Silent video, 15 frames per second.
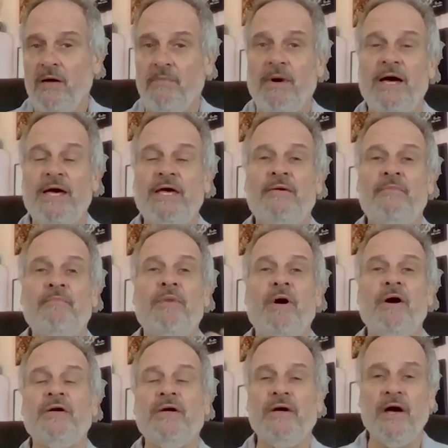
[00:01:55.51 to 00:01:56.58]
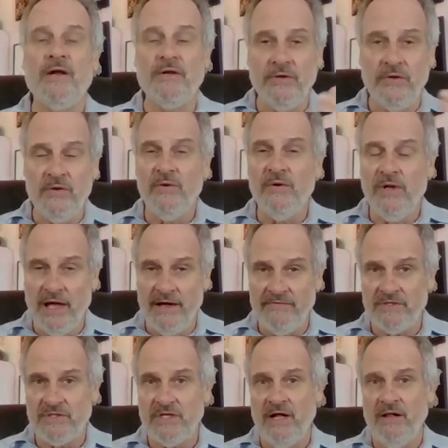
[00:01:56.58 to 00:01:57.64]
by embarking on a new
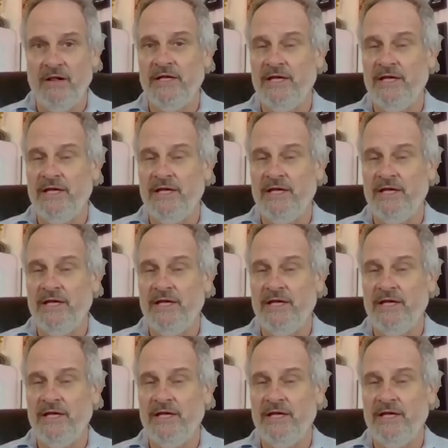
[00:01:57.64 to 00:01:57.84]
lifestyle,